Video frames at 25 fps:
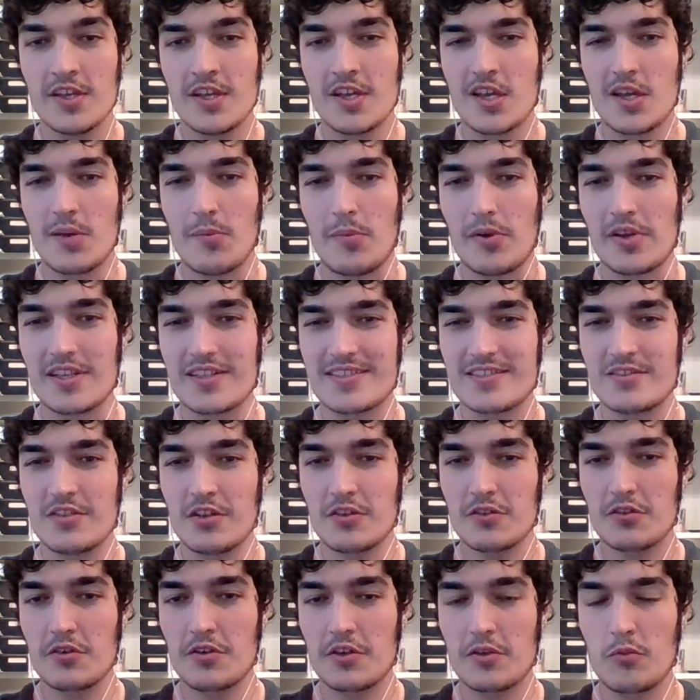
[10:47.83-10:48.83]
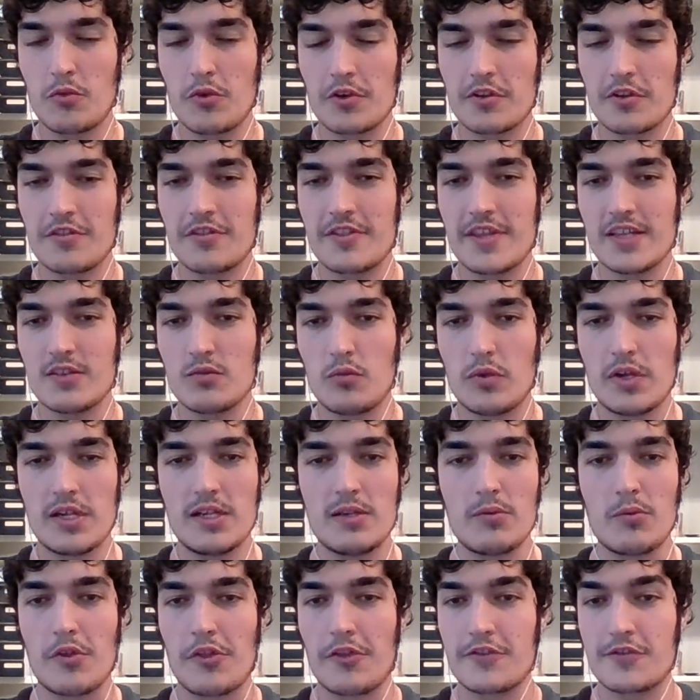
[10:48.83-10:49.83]
but it's not going to work that well
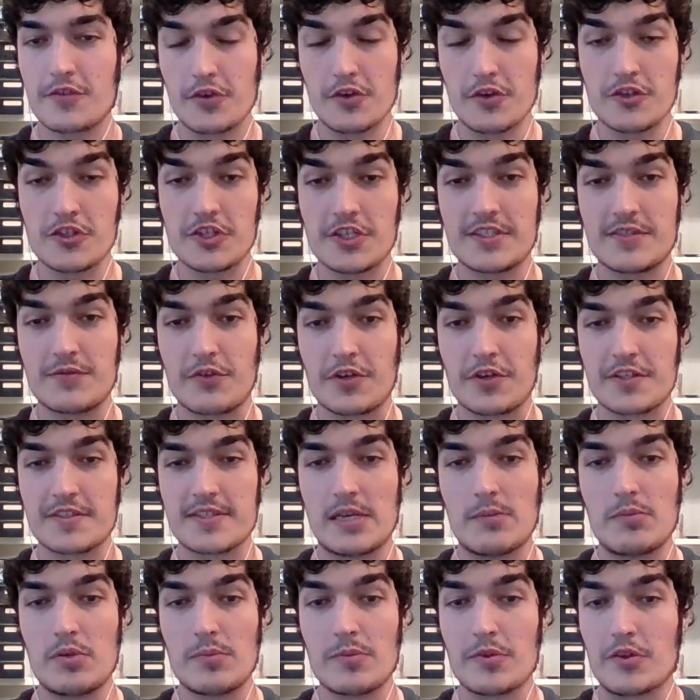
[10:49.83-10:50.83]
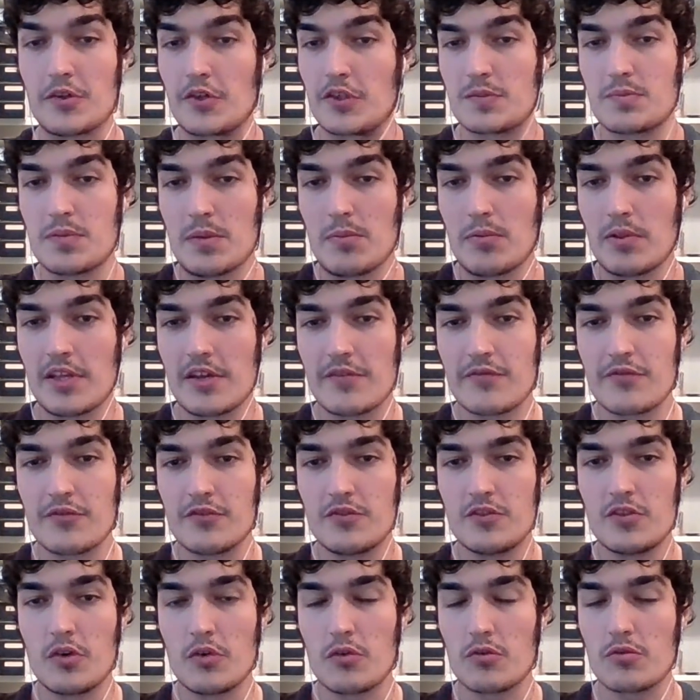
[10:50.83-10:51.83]
with search ads, for example, because people have
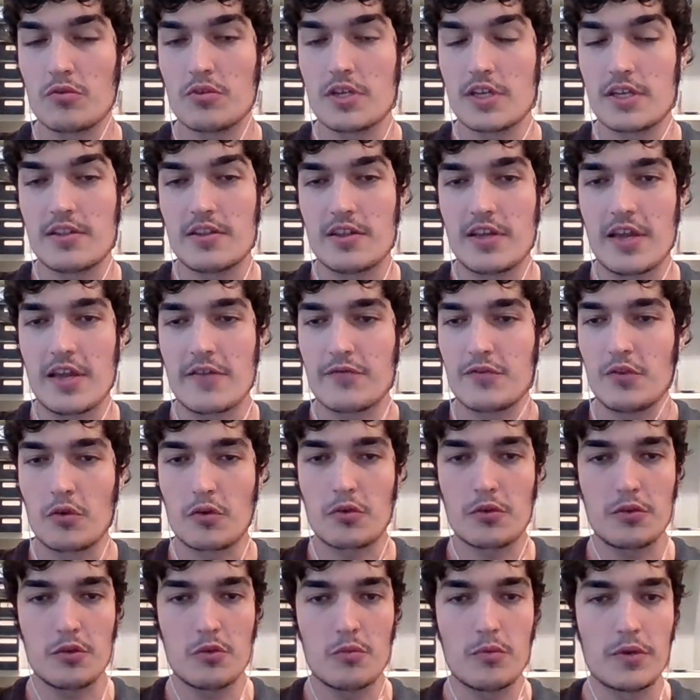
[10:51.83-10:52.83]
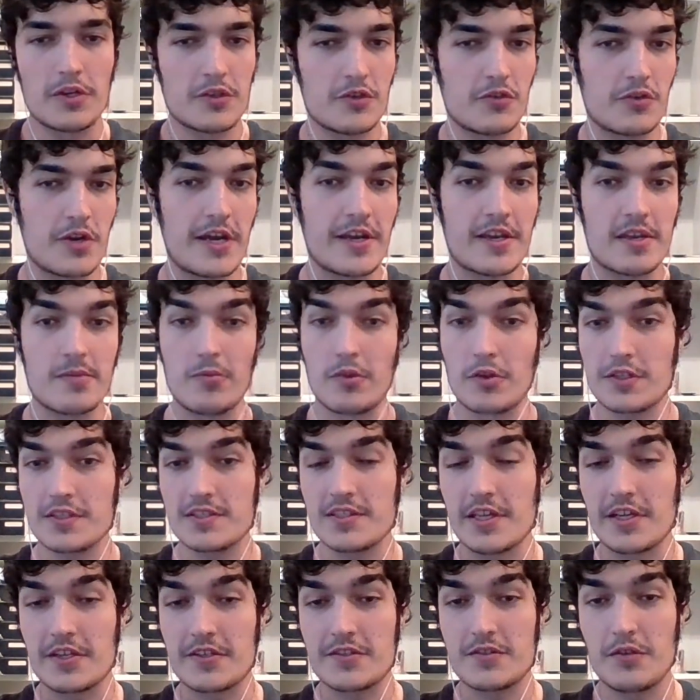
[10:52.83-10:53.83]
no clue what your item looks
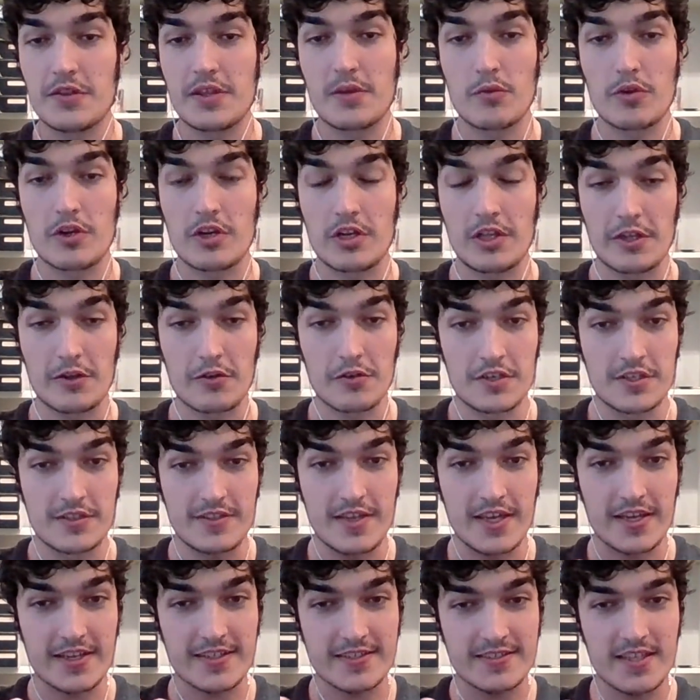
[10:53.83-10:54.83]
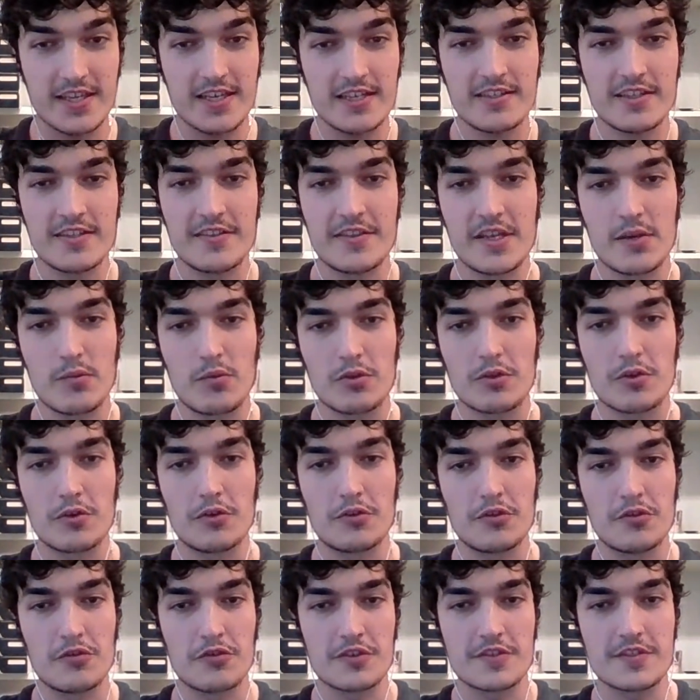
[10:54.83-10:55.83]
like. So they will click on a text ad and they will go to
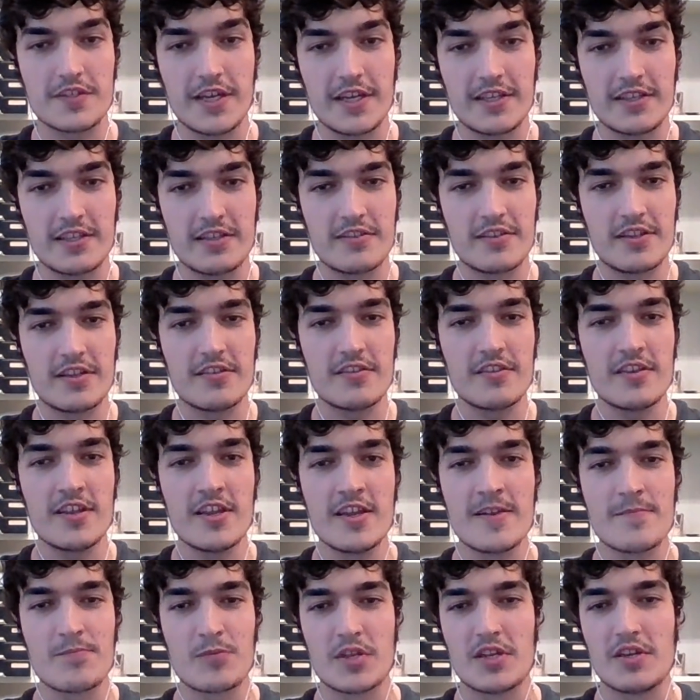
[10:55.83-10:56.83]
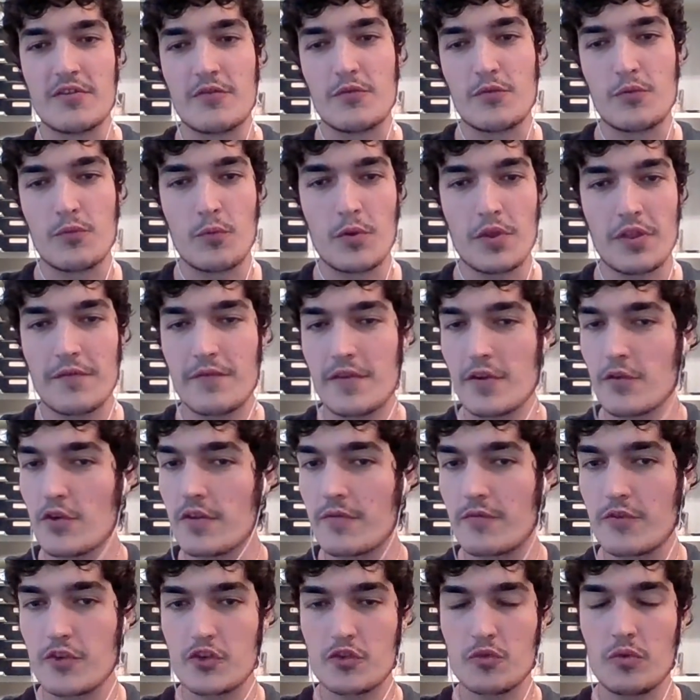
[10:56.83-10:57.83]
your site, and then with a very
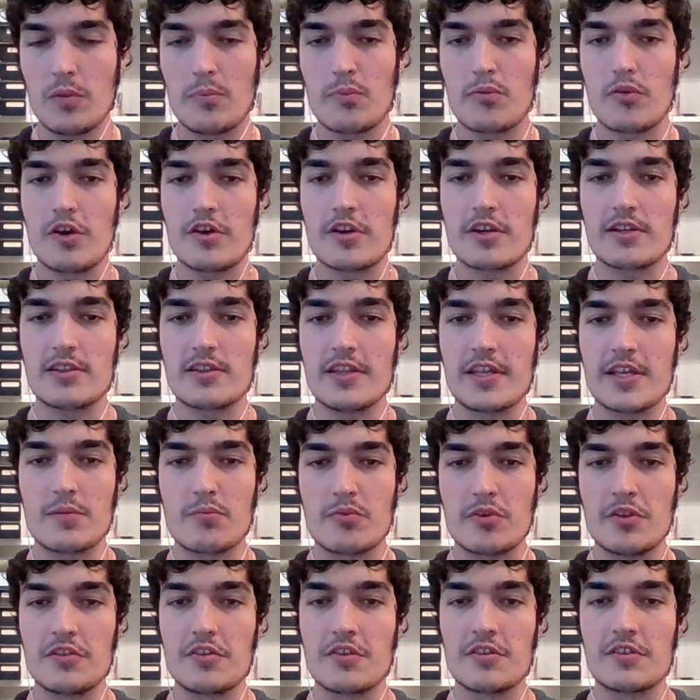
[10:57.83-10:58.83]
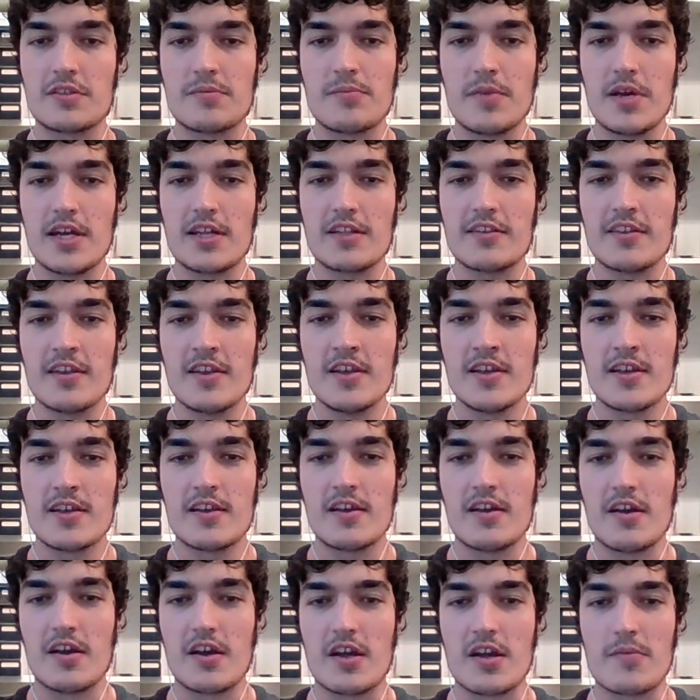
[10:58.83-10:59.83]
visual product like print on demand,
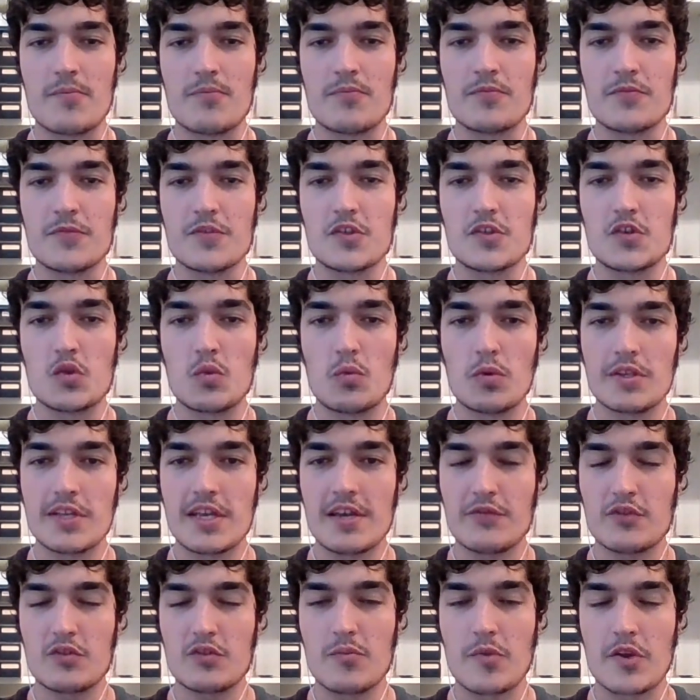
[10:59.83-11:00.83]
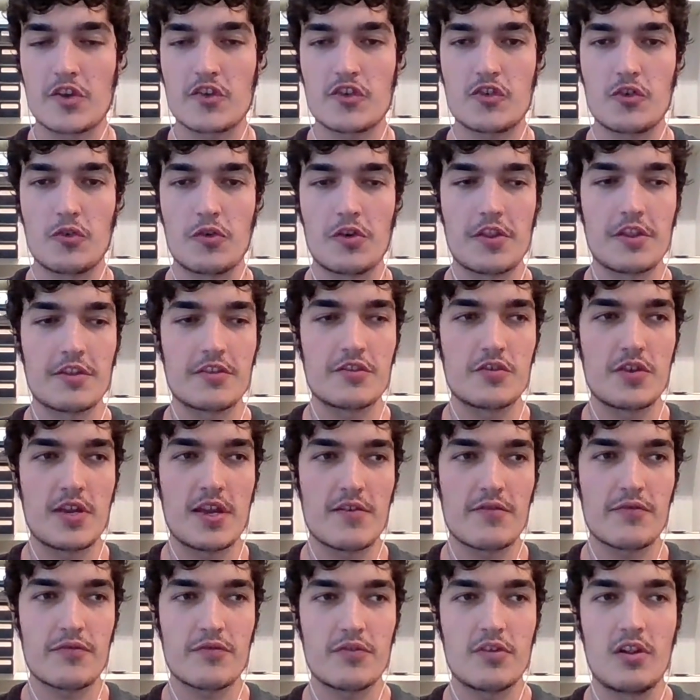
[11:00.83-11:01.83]
you would have to make sure that you
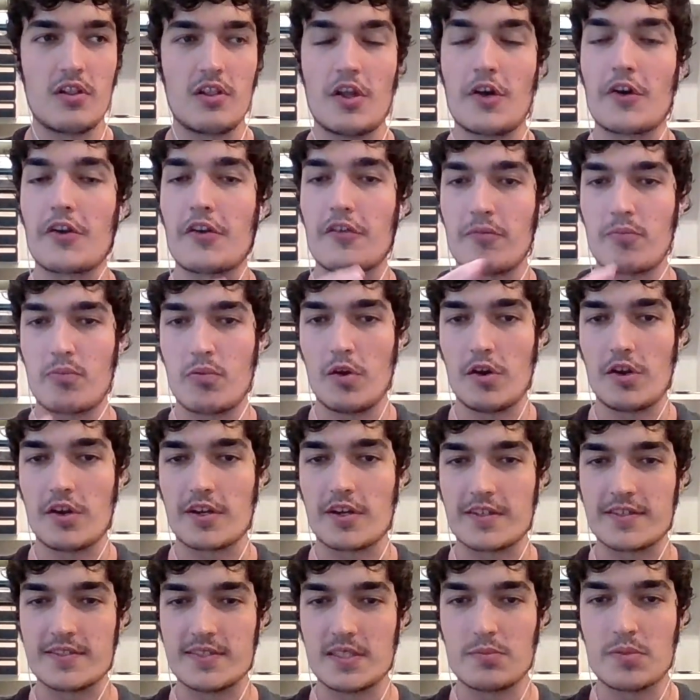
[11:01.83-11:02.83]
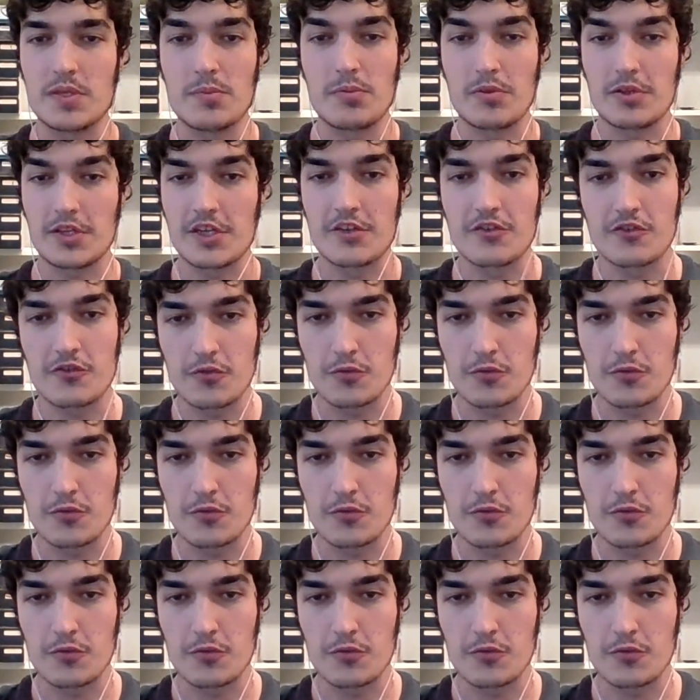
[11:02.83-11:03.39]
have a lot of products that people can choose